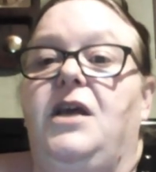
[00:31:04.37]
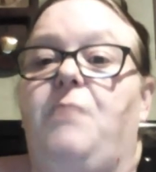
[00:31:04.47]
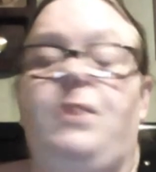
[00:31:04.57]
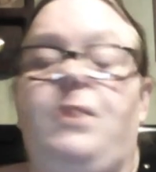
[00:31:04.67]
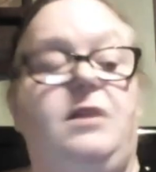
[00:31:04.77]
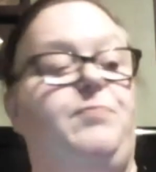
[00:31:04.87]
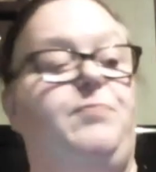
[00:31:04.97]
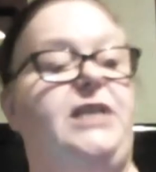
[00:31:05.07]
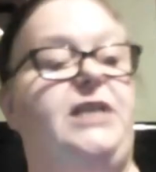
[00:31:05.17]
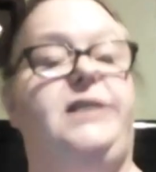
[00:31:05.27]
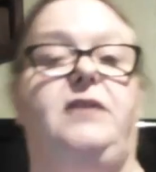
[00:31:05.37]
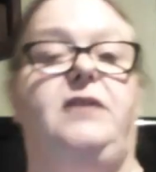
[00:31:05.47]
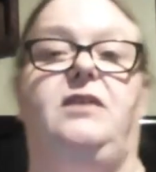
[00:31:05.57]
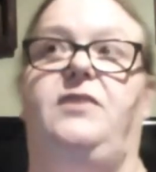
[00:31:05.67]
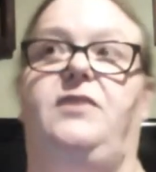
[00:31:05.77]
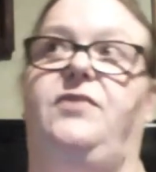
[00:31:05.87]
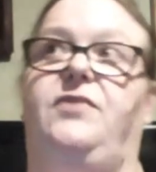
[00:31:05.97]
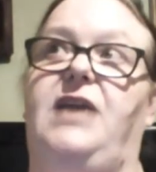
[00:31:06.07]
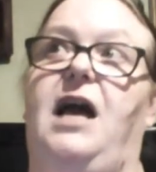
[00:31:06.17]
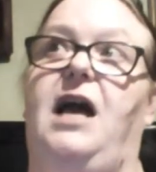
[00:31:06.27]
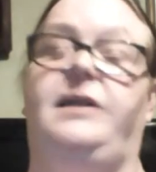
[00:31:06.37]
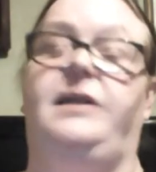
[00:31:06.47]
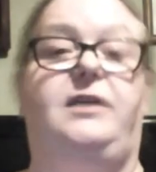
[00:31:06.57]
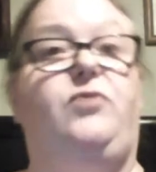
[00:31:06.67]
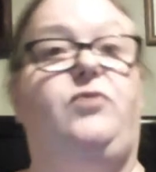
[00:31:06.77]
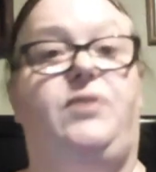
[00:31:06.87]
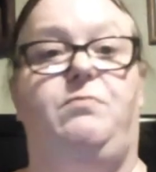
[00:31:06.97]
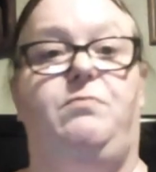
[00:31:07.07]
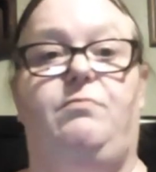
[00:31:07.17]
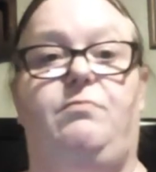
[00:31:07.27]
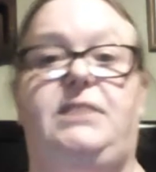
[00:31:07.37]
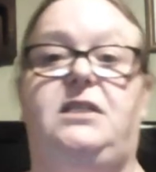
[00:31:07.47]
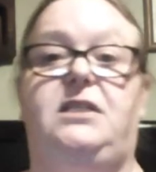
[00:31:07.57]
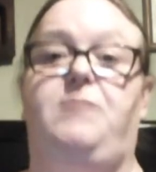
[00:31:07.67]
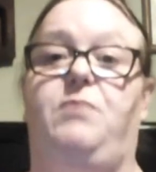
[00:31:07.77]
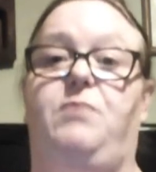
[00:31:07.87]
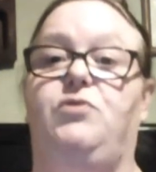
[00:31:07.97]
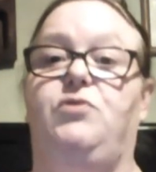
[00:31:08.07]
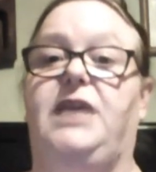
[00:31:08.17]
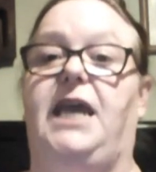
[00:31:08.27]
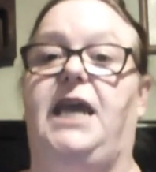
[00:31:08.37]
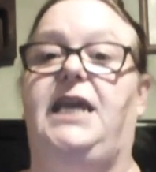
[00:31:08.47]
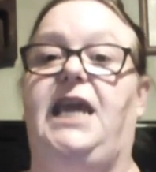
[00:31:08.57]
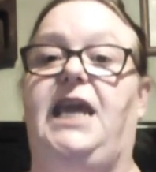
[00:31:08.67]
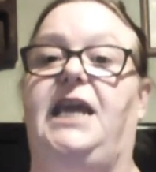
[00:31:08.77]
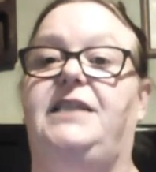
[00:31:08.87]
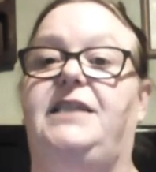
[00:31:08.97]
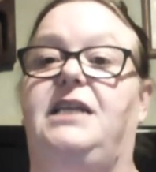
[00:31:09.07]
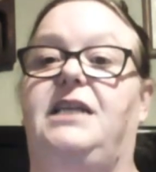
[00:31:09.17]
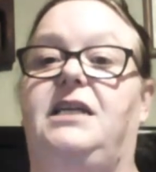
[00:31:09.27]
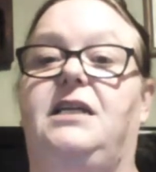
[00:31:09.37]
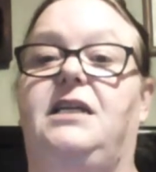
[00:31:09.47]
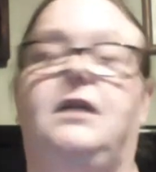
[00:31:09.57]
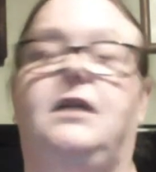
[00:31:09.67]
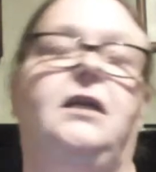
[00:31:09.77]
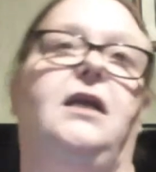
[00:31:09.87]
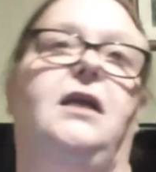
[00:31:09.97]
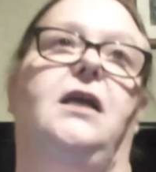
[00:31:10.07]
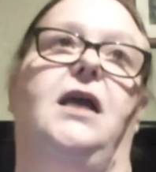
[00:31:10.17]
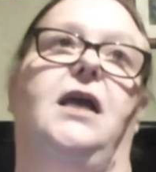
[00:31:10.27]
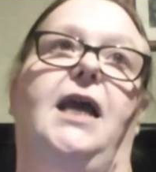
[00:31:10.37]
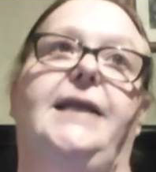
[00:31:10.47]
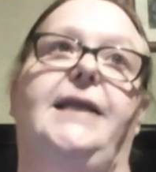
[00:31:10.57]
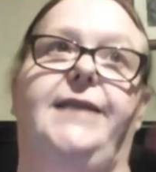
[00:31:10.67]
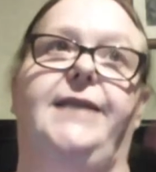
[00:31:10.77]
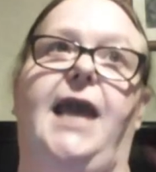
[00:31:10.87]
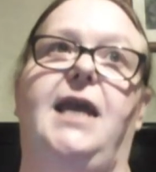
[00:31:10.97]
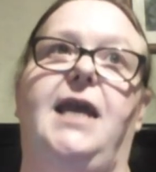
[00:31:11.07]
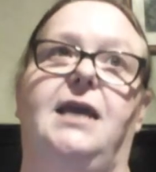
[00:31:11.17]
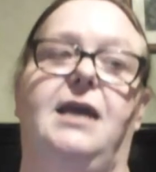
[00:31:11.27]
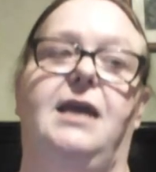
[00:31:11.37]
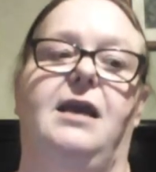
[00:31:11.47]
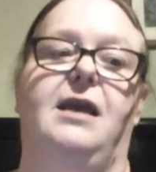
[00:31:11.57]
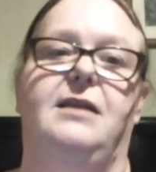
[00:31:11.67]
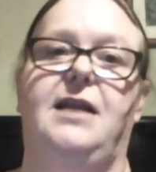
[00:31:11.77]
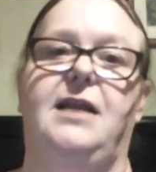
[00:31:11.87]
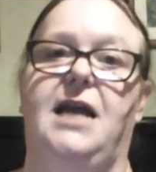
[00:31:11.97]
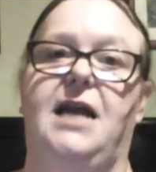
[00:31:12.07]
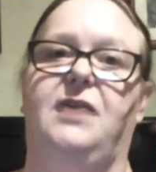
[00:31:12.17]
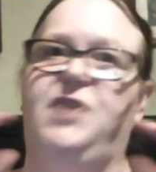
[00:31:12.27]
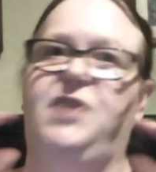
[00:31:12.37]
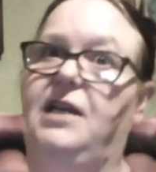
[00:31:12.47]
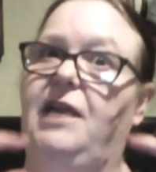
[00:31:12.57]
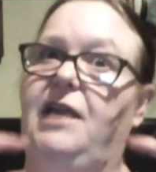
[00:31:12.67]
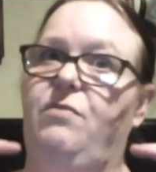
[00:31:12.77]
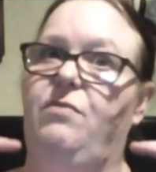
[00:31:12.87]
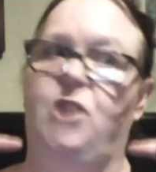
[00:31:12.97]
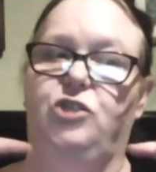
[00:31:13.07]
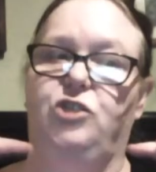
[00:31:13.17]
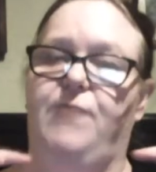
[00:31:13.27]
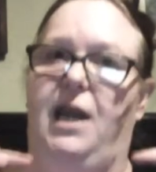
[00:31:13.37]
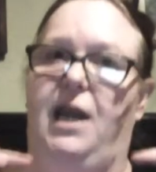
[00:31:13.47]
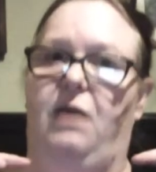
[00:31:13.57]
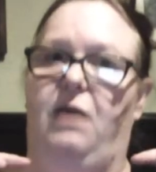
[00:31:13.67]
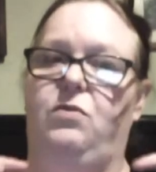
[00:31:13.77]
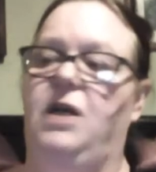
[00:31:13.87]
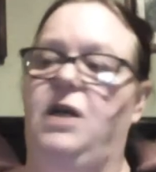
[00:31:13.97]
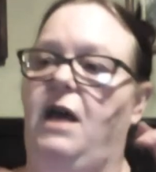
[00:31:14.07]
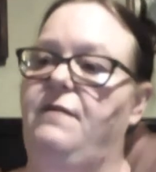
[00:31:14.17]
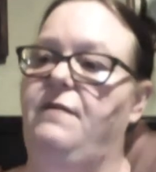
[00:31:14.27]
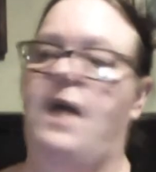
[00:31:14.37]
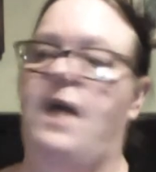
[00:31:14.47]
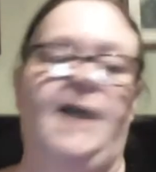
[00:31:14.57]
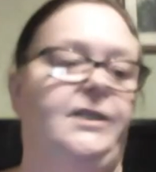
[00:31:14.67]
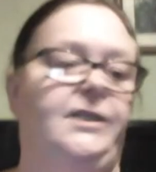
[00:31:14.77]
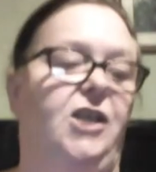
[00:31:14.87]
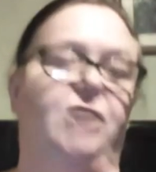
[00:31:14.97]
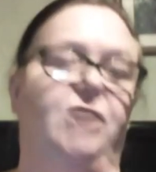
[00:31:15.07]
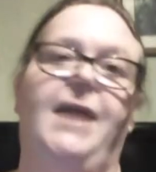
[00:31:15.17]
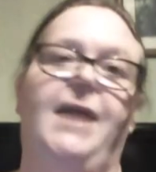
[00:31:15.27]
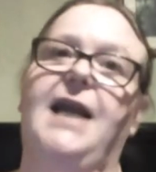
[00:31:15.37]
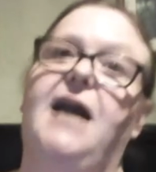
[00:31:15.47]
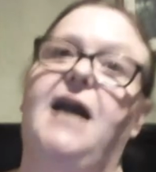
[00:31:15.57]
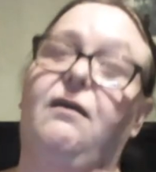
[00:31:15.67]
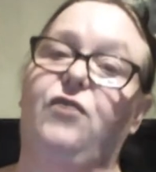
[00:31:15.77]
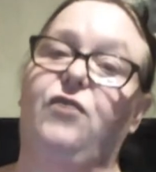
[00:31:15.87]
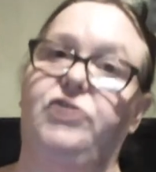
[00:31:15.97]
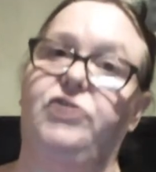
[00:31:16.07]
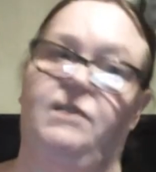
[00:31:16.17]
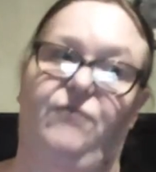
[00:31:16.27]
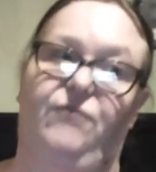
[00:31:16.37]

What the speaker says: But you see, the idea of the Mississippi mud cake is it's cake, then like a thick layer of marshmallow, and then you make like a frosting for